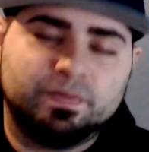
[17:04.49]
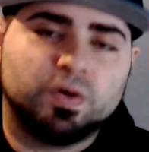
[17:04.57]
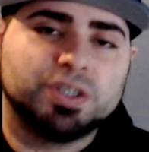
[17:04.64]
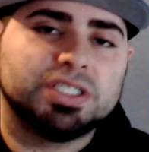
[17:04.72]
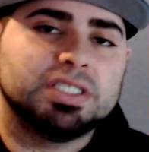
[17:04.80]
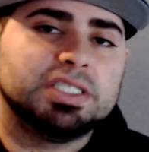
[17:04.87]

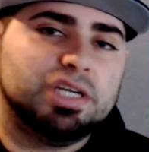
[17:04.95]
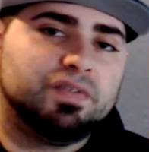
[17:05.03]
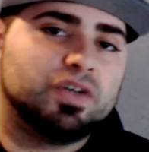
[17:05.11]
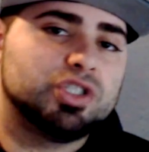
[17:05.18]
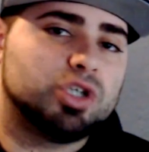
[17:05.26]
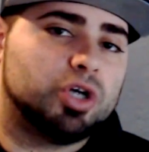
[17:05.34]
Force and
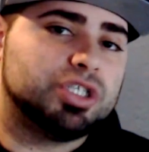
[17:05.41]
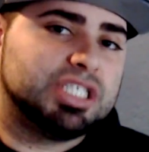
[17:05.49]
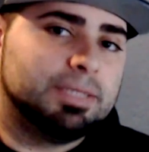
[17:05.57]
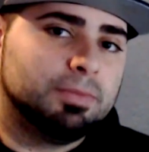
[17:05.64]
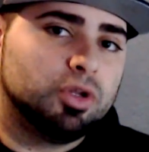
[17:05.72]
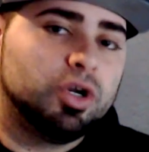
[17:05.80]
Xenoverse are
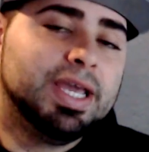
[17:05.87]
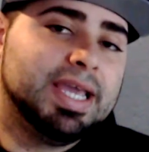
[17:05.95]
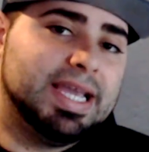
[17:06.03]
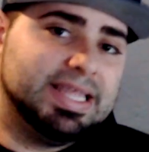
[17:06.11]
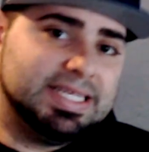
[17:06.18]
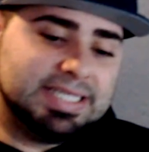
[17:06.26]
similar
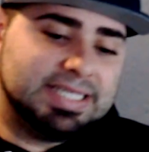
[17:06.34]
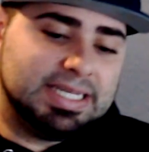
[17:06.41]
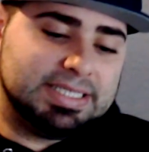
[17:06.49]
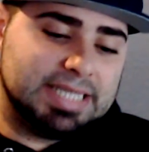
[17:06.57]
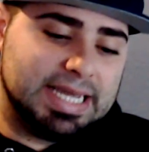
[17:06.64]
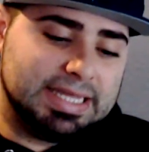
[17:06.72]
in the
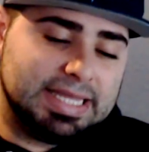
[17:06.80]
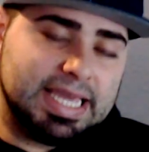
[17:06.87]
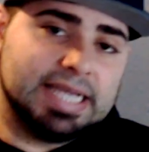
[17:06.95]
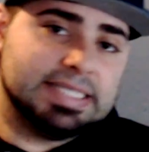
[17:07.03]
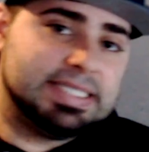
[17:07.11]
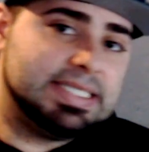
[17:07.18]
sense that they
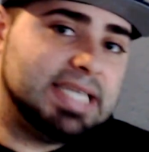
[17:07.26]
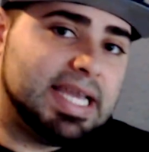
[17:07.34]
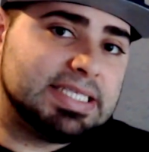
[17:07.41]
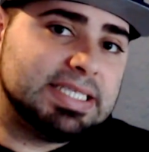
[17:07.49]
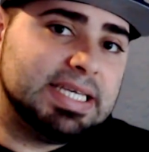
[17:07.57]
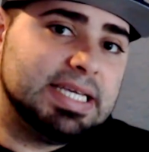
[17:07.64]
got
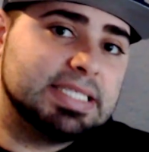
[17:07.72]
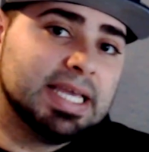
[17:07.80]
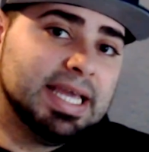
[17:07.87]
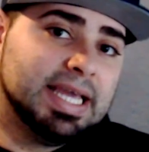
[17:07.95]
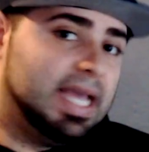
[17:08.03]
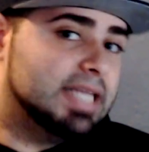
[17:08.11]
CACs,
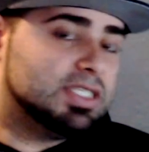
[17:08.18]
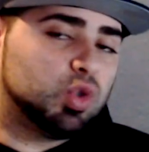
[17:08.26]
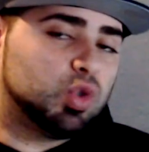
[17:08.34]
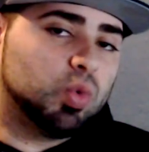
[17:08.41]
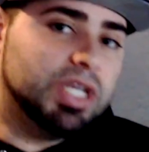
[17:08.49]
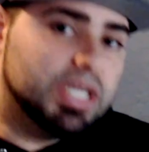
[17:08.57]
it's
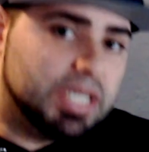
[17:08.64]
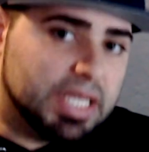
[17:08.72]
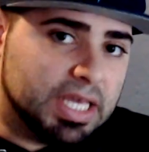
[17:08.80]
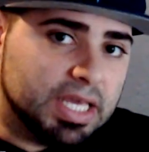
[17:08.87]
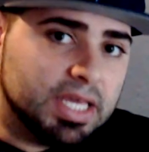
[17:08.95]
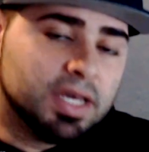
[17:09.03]

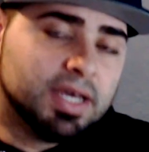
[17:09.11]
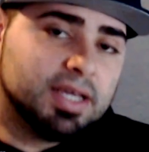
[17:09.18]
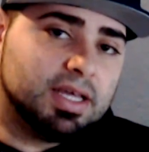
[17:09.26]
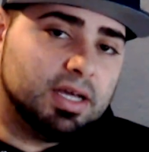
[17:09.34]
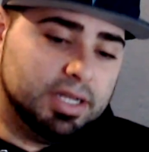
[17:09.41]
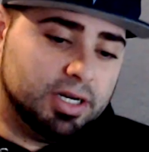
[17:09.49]
3D,
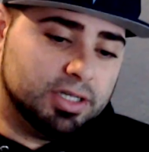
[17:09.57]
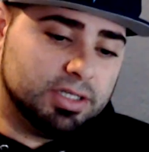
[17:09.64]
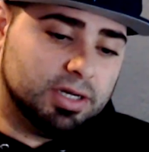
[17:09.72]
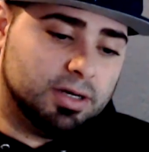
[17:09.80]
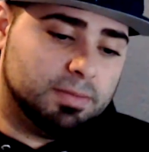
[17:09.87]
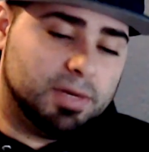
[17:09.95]
there's
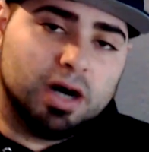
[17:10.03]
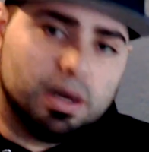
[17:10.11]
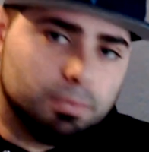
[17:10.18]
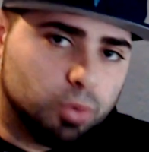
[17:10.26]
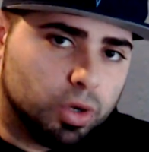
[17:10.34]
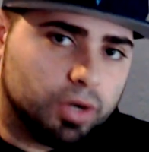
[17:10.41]
um, a
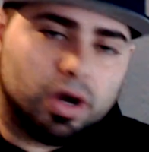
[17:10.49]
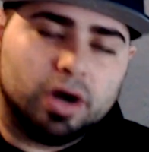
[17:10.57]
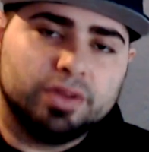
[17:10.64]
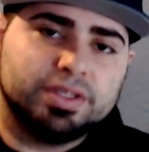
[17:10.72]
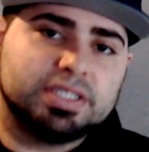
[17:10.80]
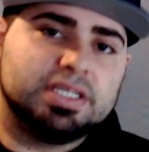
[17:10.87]
hub world, all
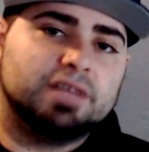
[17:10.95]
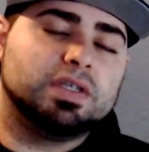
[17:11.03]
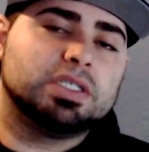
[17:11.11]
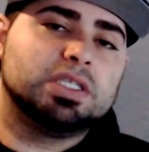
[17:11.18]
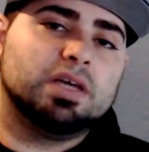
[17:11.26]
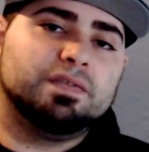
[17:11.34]
this different
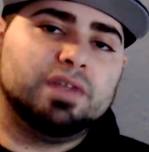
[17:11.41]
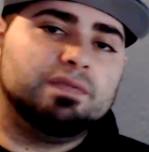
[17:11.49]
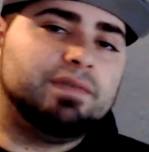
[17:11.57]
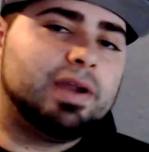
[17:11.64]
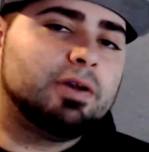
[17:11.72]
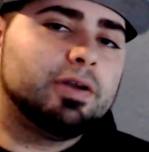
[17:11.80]
stuff. They're
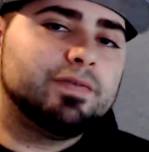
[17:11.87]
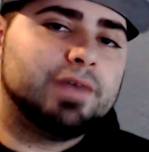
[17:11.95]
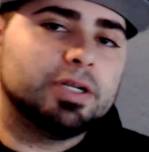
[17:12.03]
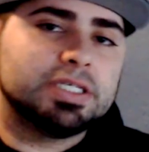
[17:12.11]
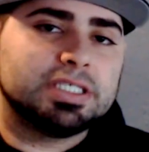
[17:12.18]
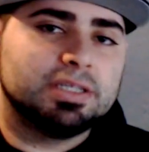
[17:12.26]
very,
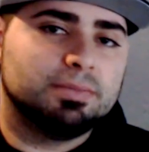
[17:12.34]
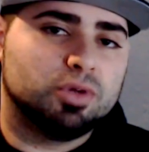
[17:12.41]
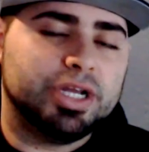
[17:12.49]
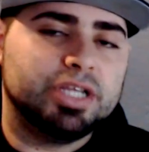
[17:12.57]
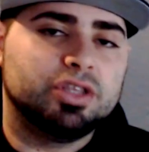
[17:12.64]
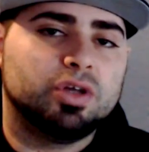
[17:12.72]
very similar
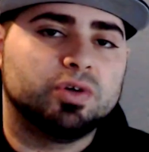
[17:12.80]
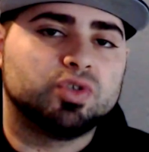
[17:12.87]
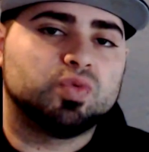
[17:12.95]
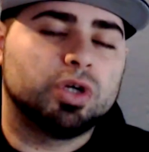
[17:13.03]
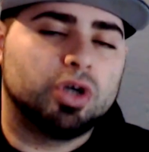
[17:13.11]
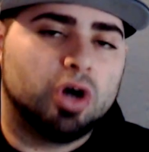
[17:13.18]
in those
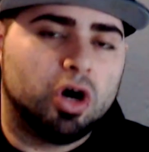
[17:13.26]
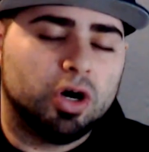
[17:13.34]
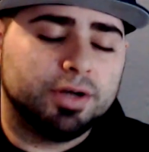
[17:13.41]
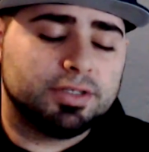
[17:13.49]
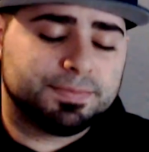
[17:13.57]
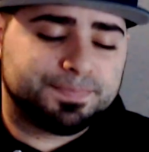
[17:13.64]

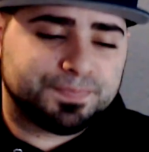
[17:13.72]
regards.